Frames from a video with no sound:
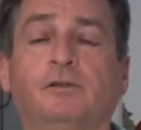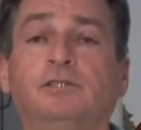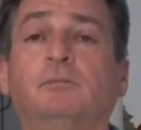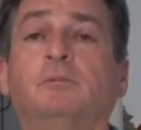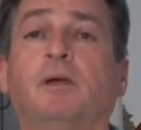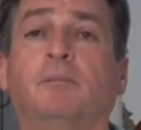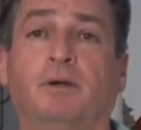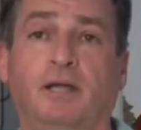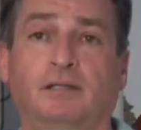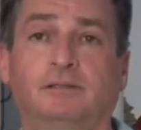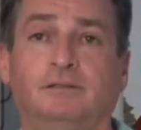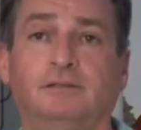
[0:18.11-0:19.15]
use them in my
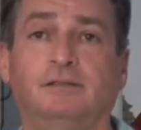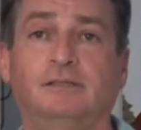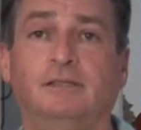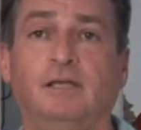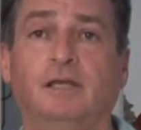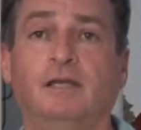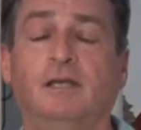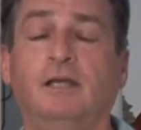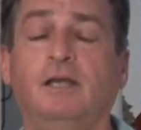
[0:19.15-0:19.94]
practice. Okay?